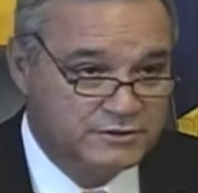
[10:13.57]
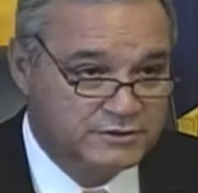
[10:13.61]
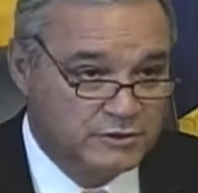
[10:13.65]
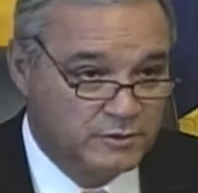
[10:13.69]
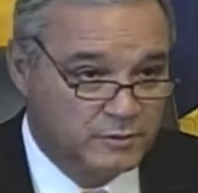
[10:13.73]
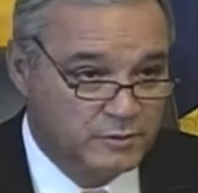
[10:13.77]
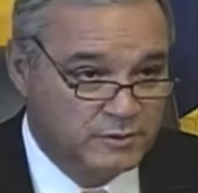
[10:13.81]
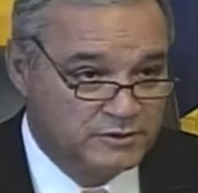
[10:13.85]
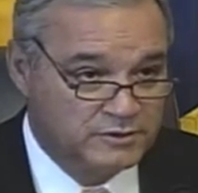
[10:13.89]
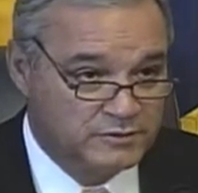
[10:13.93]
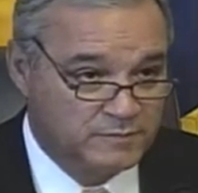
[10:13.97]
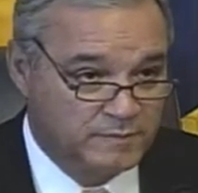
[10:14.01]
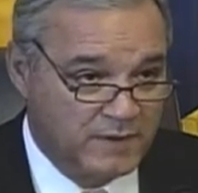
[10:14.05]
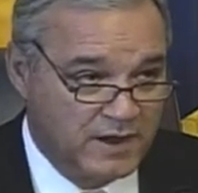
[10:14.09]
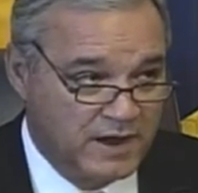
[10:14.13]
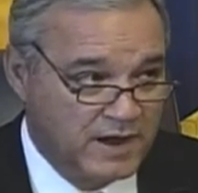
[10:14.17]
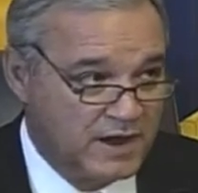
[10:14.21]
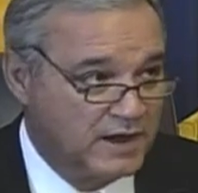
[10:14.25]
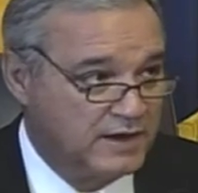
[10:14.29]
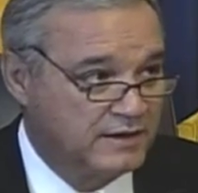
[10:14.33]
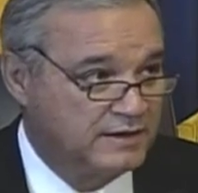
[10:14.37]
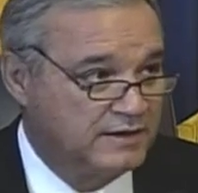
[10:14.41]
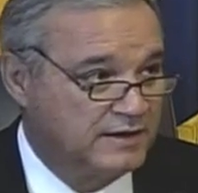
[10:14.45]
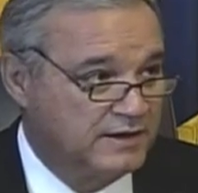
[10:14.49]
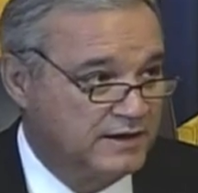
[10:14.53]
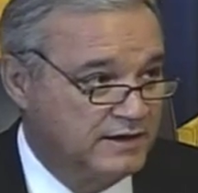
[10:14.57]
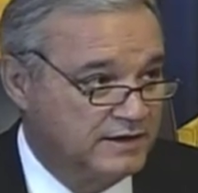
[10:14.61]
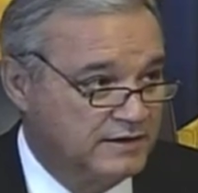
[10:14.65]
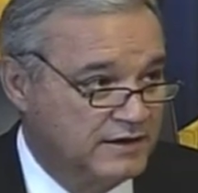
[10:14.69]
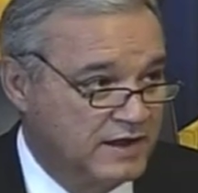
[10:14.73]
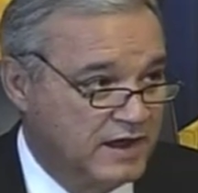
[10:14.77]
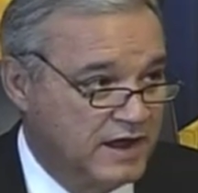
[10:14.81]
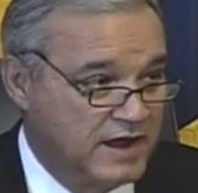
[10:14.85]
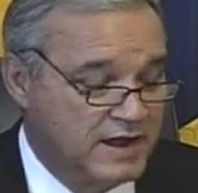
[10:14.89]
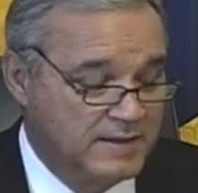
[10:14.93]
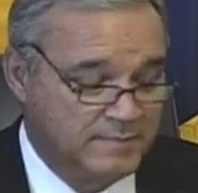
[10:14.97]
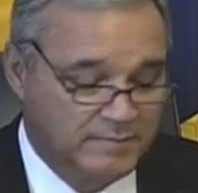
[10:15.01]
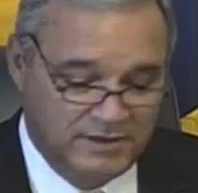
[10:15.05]
to respond in a
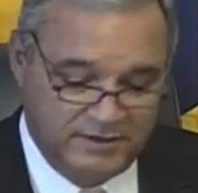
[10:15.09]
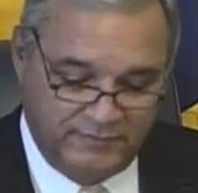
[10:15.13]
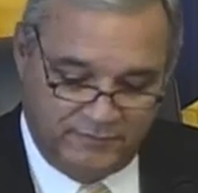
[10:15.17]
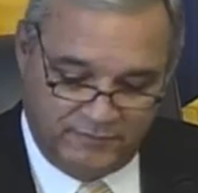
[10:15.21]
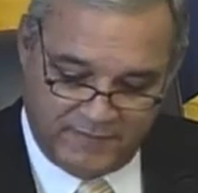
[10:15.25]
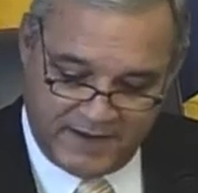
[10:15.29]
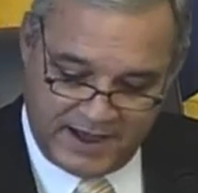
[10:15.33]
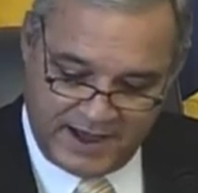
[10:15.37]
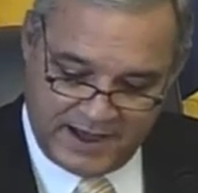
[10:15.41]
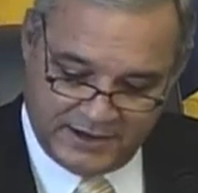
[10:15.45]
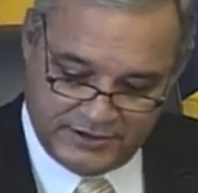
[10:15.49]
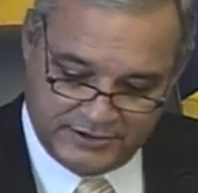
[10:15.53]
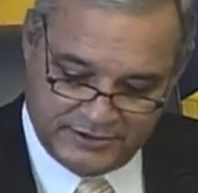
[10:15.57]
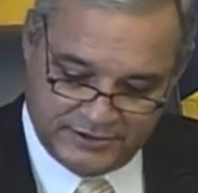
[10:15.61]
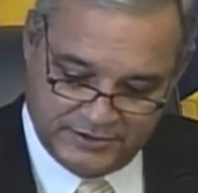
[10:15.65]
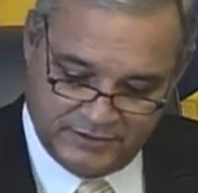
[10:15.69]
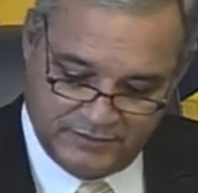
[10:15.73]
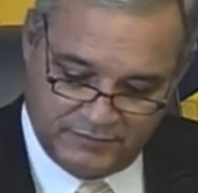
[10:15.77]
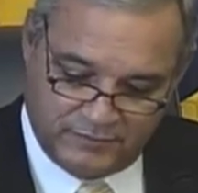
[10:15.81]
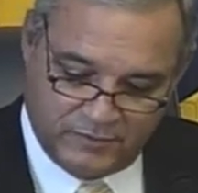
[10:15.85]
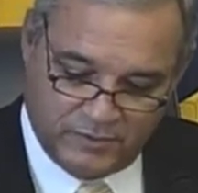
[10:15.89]
timely fashion